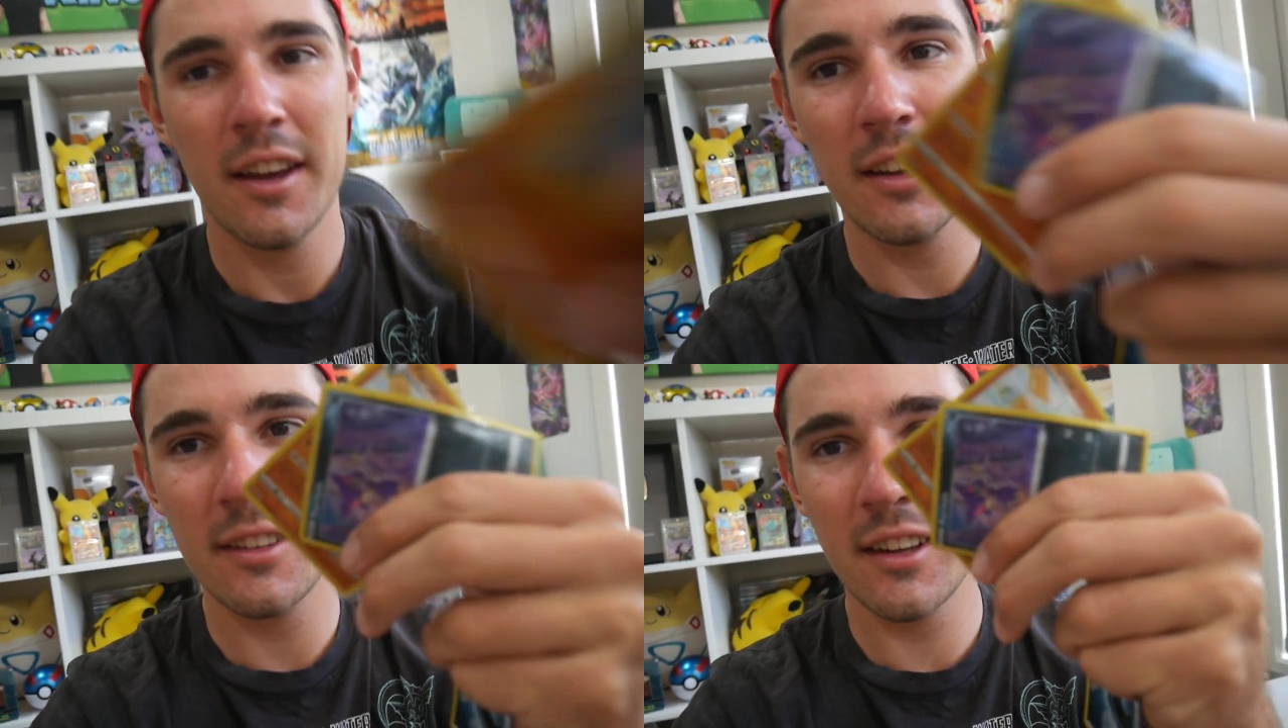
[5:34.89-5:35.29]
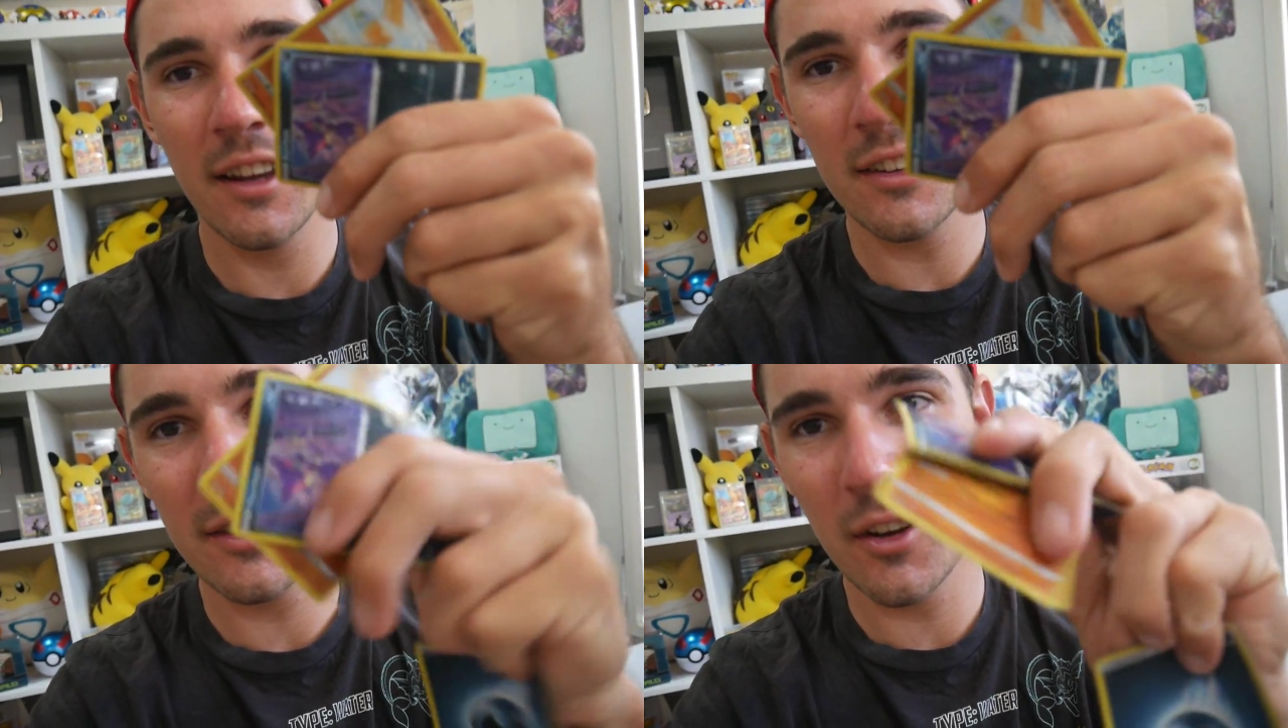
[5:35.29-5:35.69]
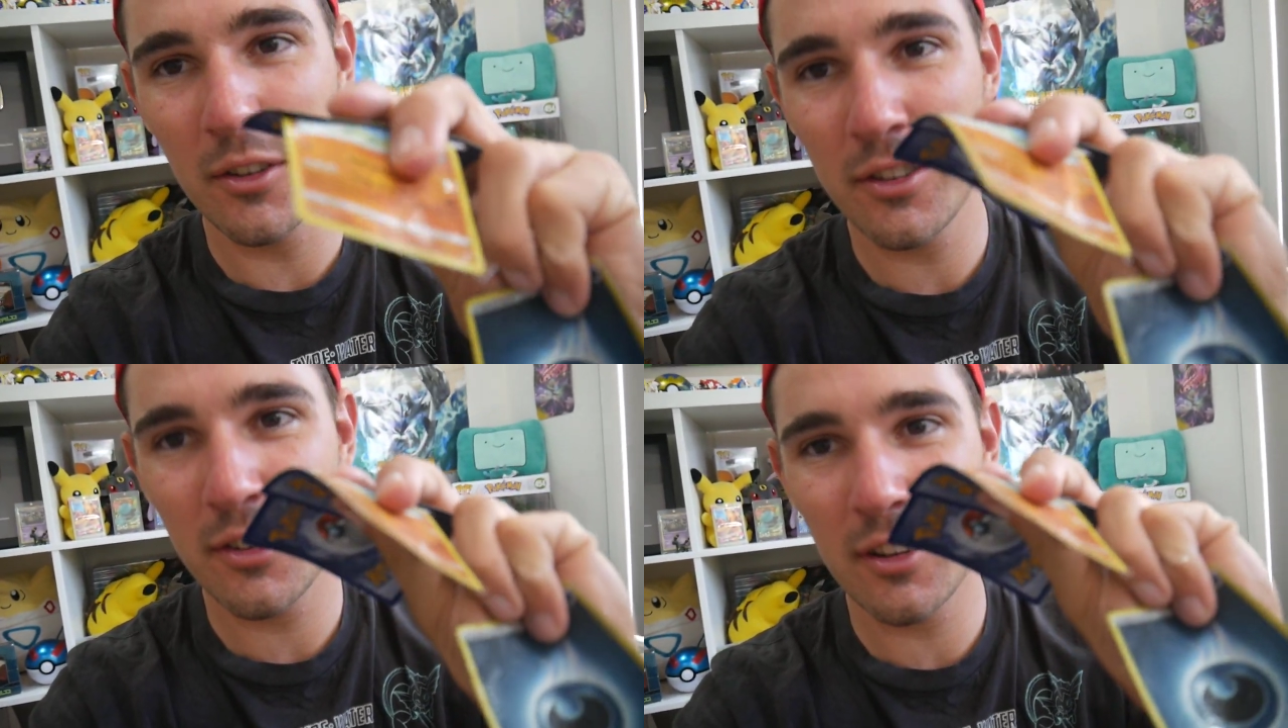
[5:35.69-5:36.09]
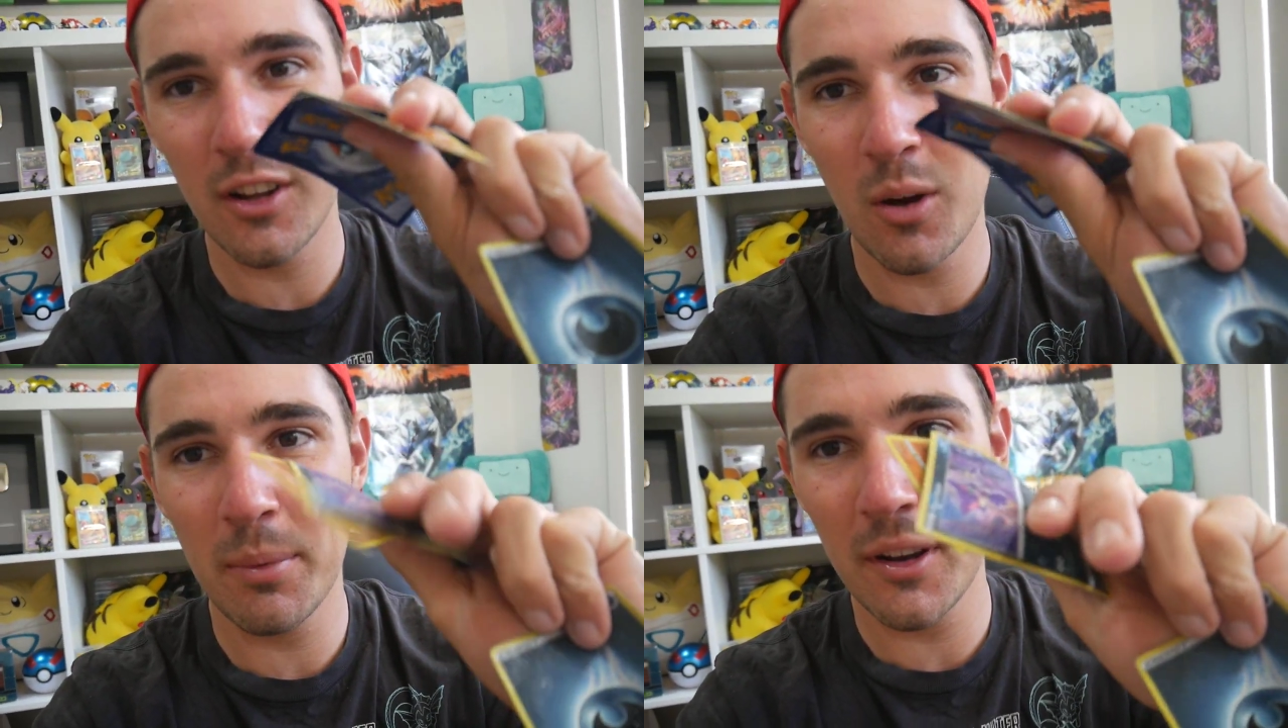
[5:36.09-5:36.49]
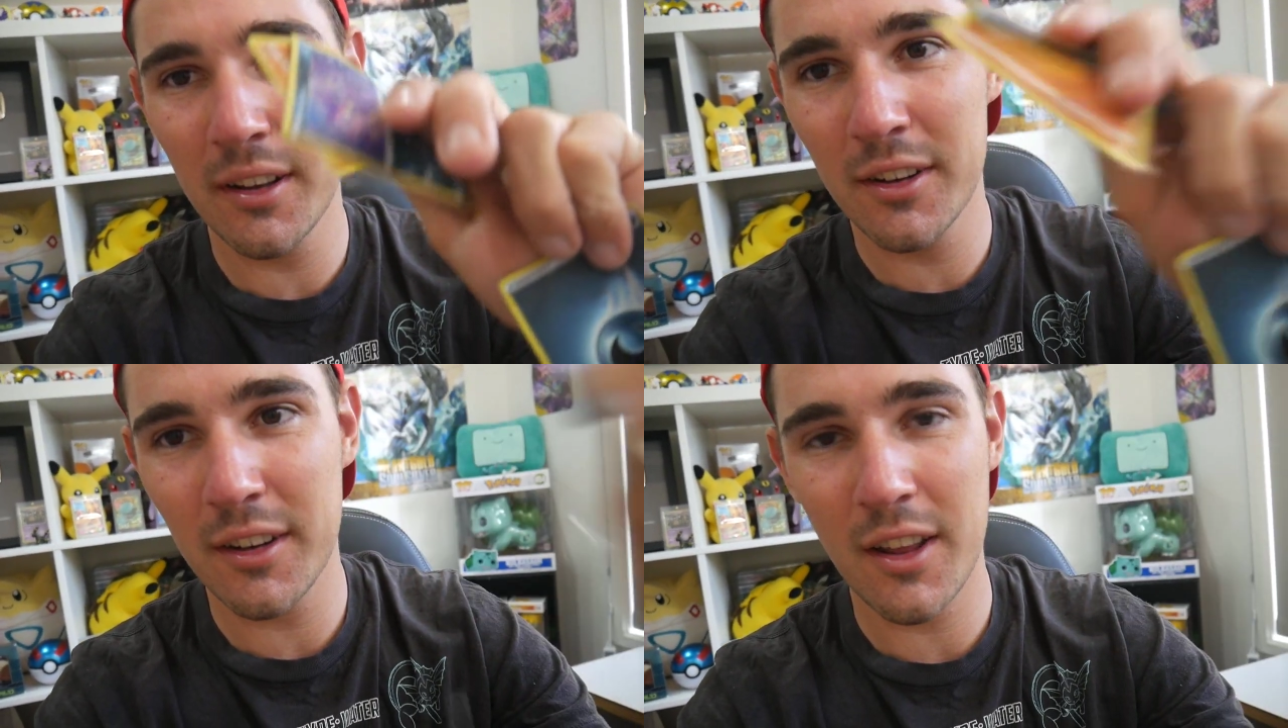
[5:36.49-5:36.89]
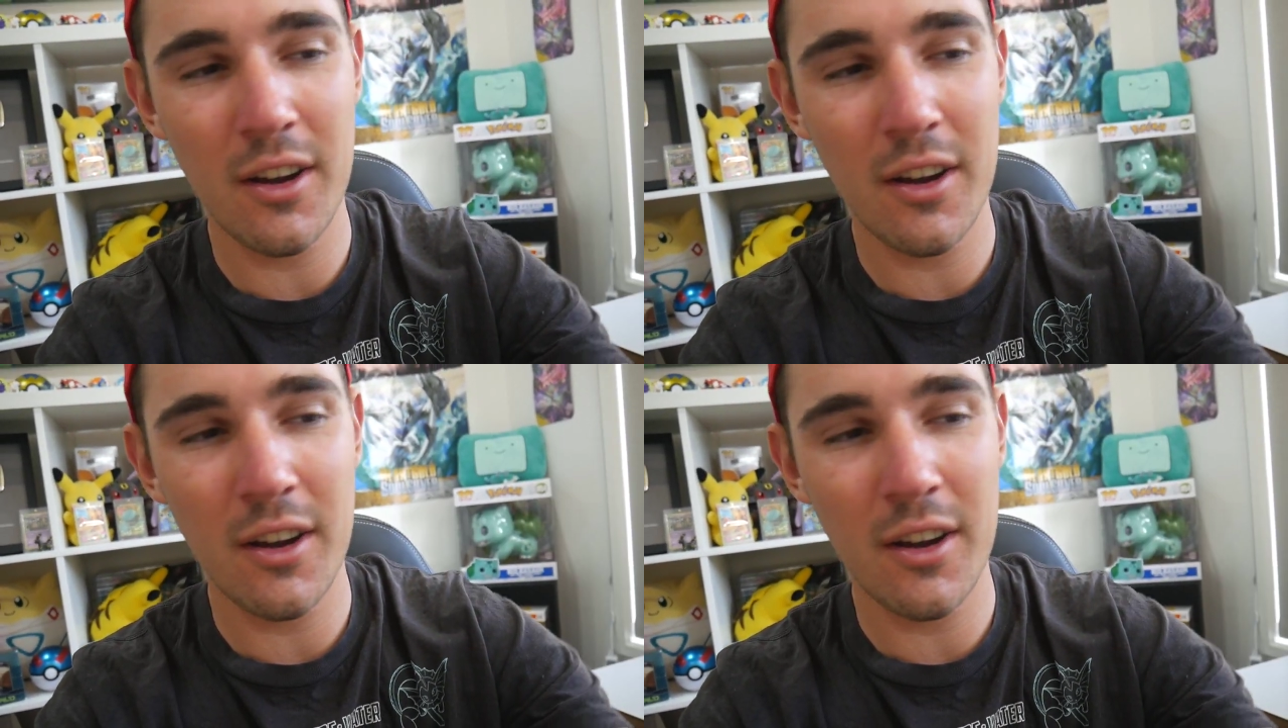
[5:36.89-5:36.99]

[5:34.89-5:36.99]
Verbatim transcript: It's like so sloppy. Look at the